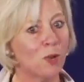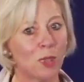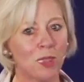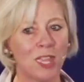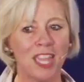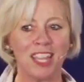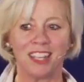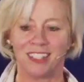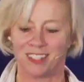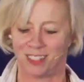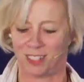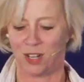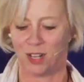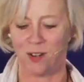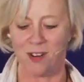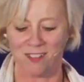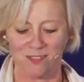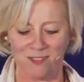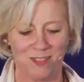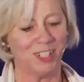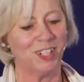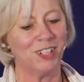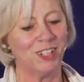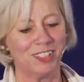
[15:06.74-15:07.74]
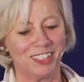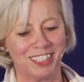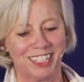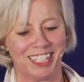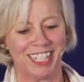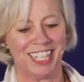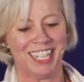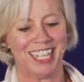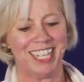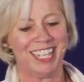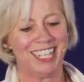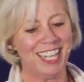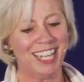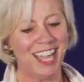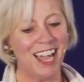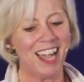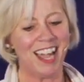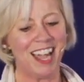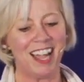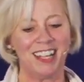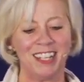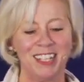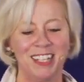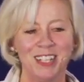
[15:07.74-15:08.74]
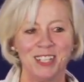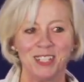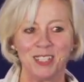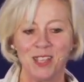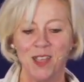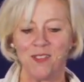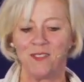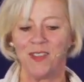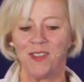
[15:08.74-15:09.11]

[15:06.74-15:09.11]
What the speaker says: thing. Sorry, forgotten. Yeah. So if